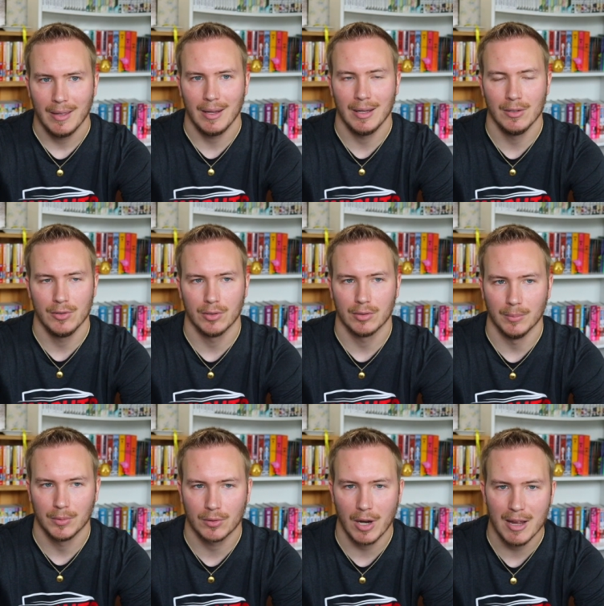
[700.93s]
and your
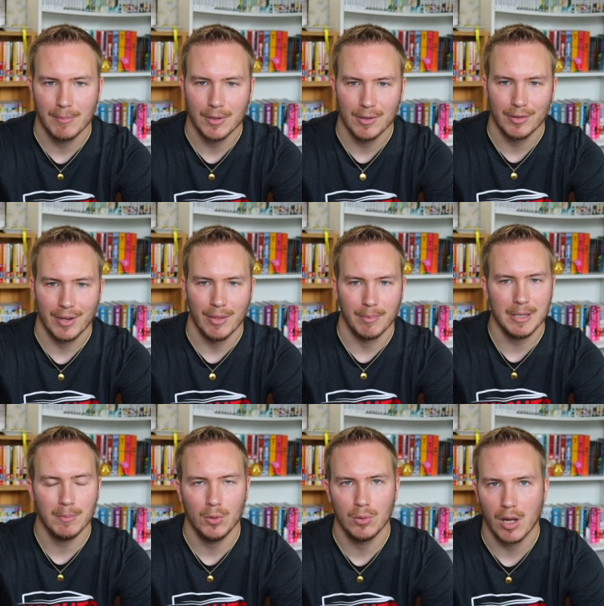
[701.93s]
subscribers and the
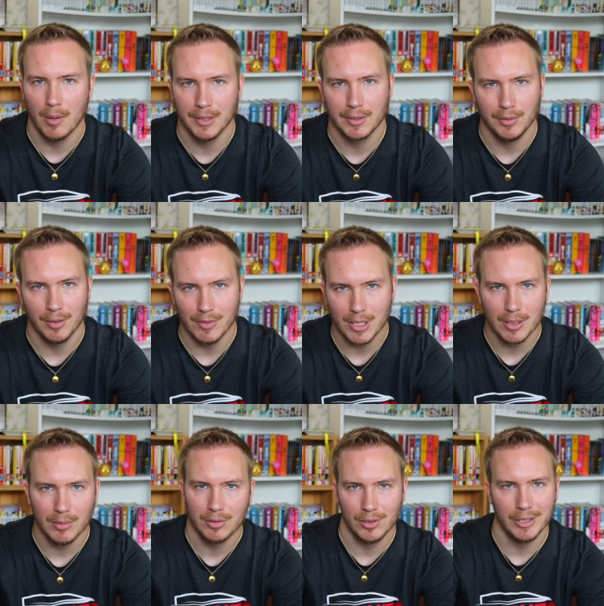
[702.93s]
people who comment on your
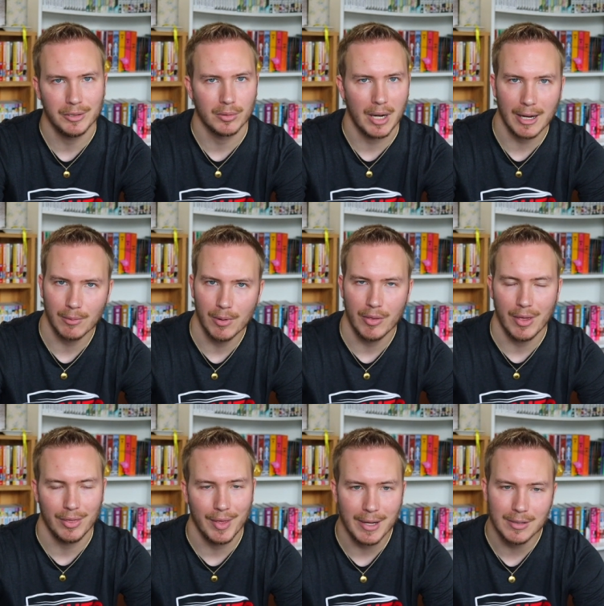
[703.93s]
videos and you interact with,
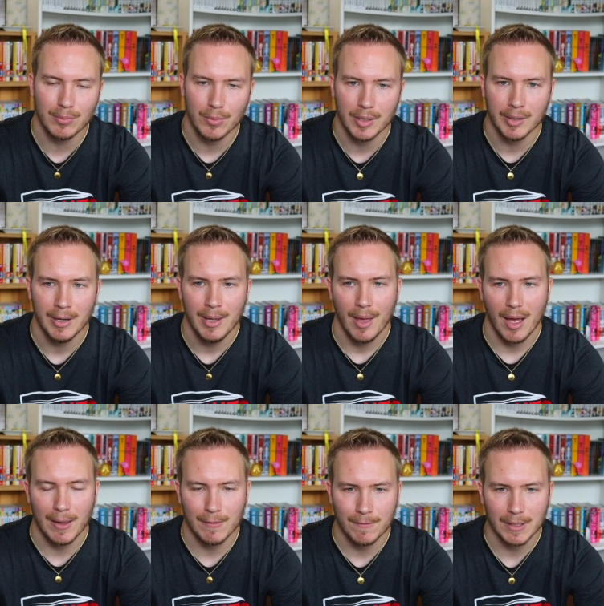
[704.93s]
that's where
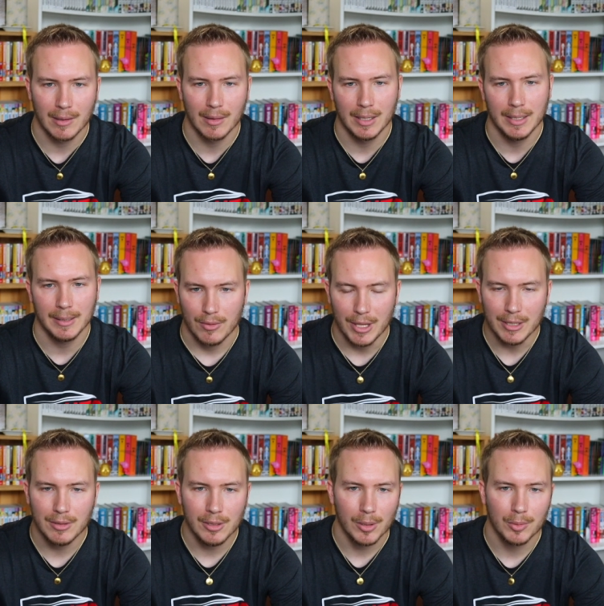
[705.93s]
I feel like
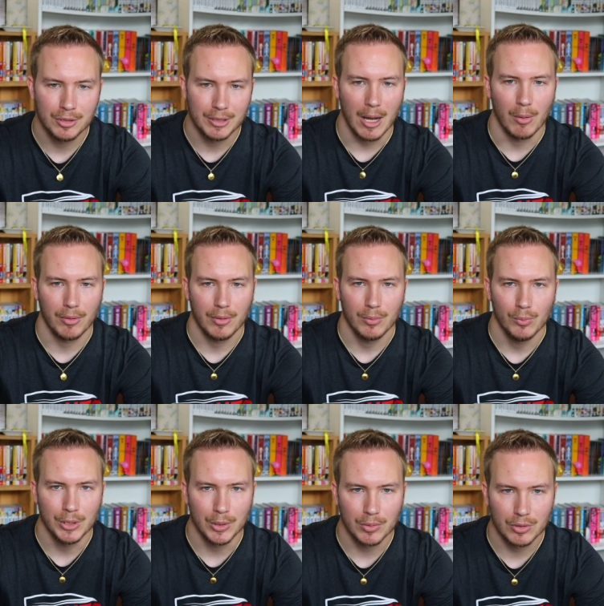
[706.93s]
things can go south
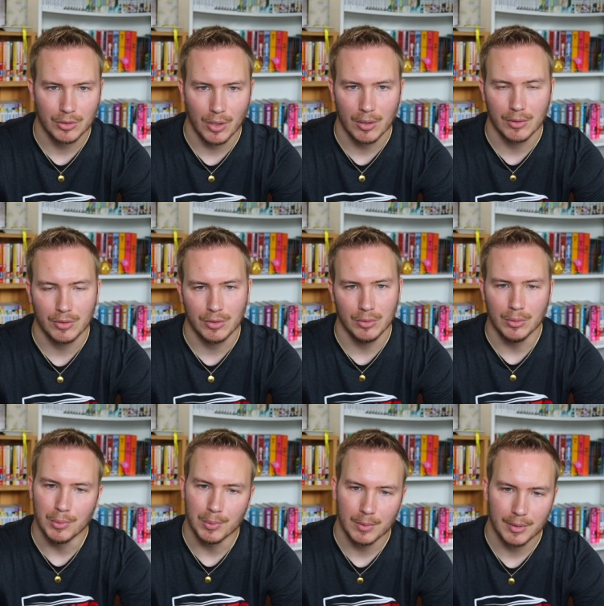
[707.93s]
when you start
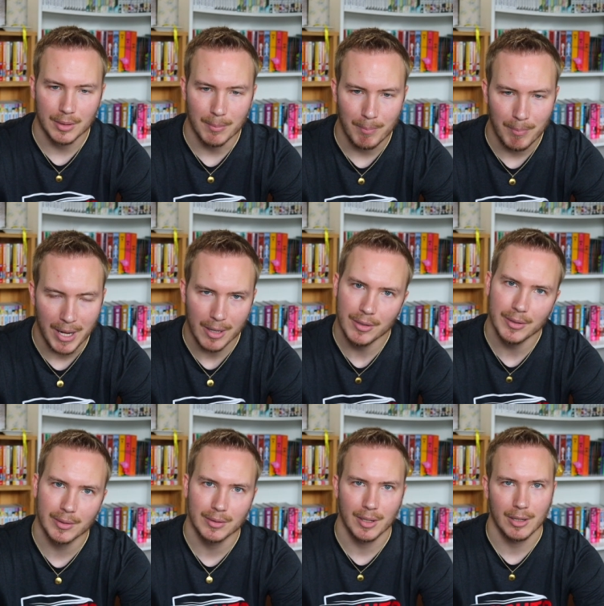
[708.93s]
to compare
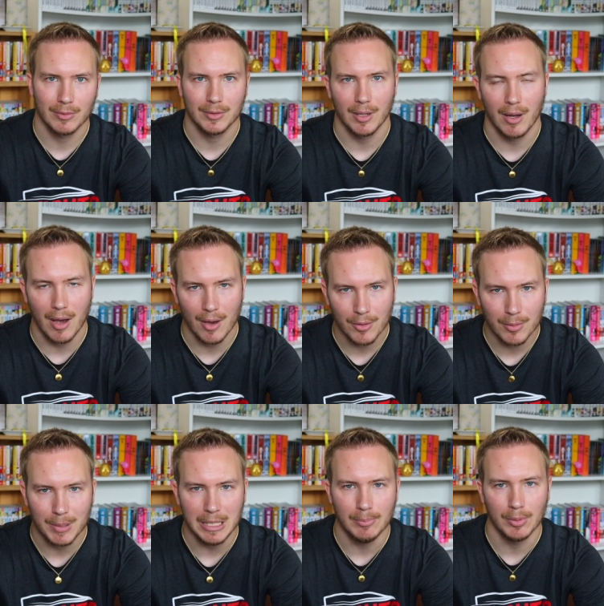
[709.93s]
yourself to other
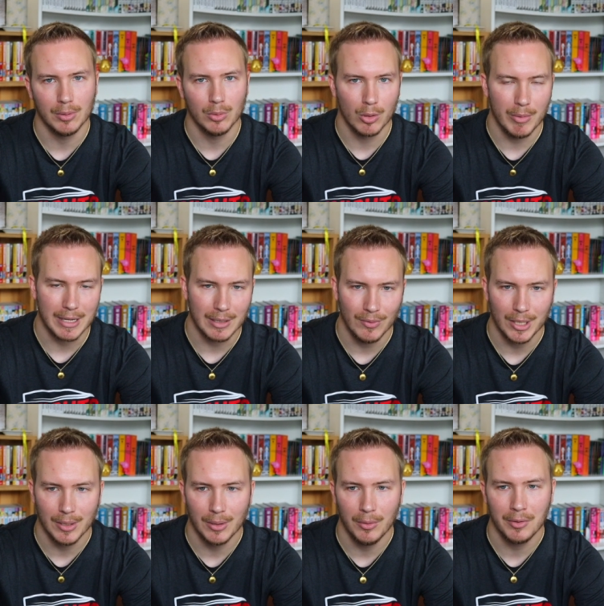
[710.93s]
people who are making
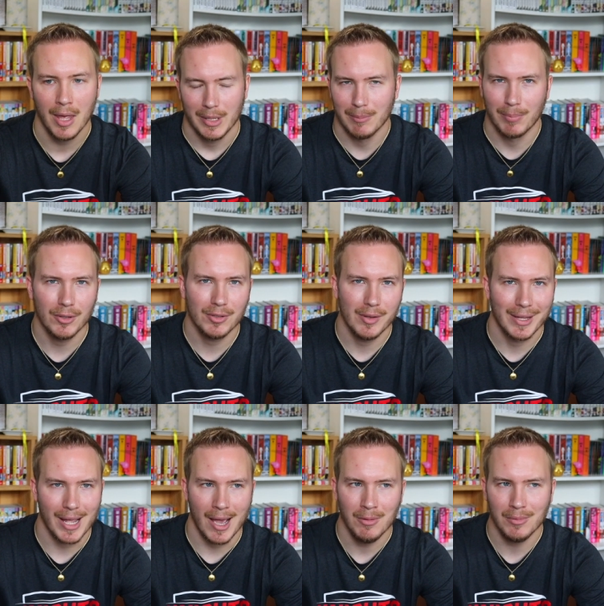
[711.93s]
videos. And personally,
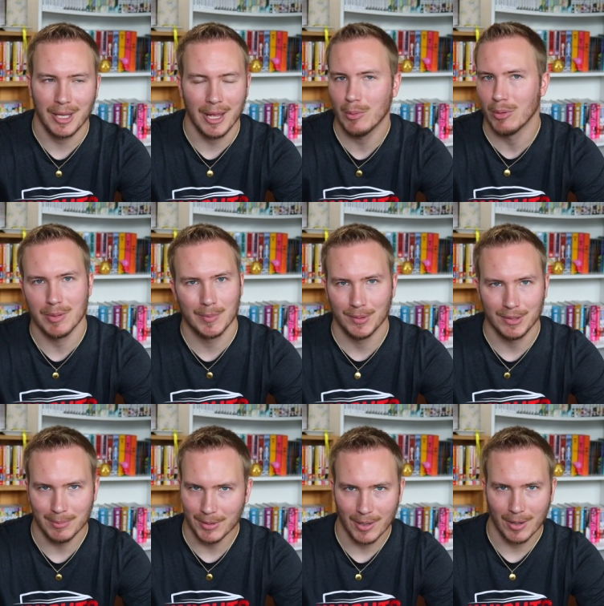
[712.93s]
like I don't care what people's
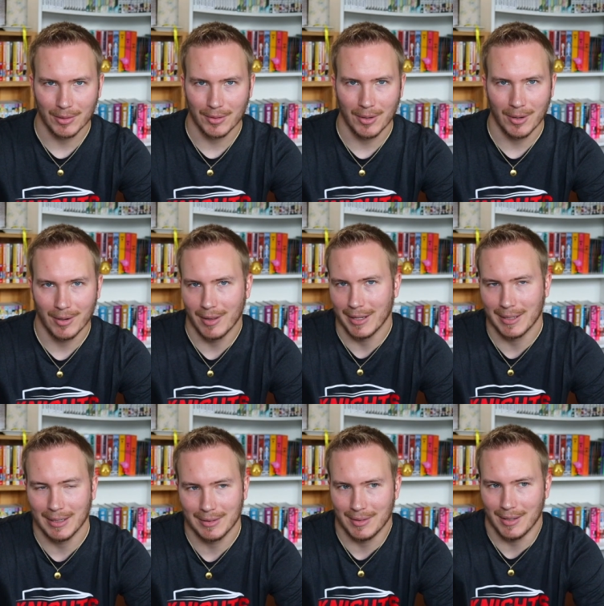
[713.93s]
TBRs are. Like
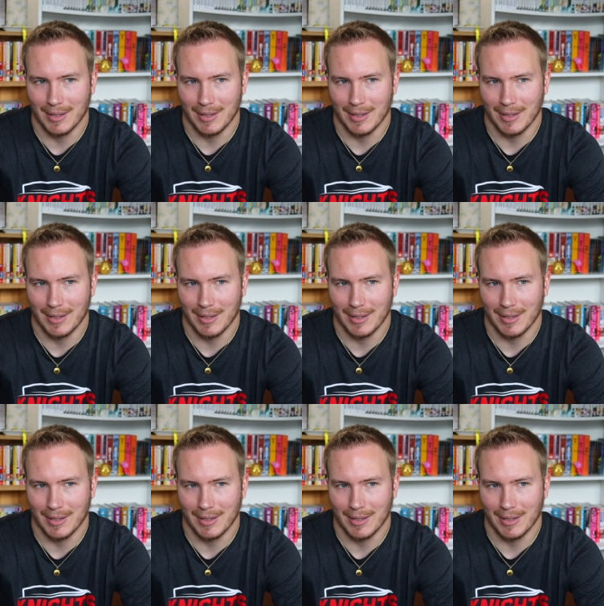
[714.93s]
that,